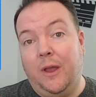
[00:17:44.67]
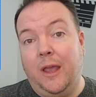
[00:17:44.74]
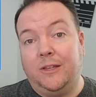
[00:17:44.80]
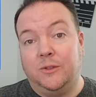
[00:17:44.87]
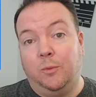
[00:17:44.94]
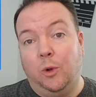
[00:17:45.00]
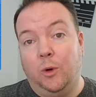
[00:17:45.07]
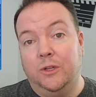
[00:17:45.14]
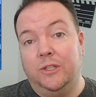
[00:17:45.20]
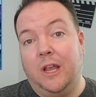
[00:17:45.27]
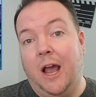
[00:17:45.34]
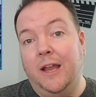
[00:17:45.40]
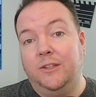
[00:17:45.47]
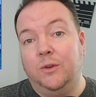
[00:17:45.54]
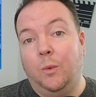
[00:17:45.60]
Explorer's
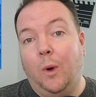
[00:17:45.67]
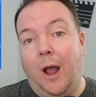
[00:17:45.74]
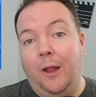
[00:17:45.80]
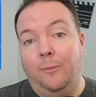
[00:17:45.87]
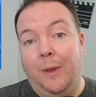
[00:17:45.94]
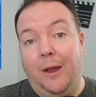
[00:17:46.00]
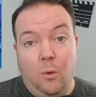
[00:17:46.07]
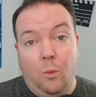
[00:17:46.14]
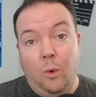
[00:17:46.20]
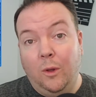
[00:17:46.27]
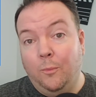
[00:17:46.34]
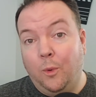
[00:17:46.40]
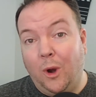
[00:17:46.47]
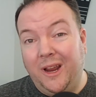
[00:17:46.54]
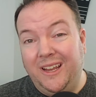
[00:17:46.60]
Guide to Wildemount will
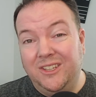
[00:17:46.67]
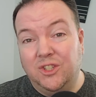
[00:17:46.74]
bring in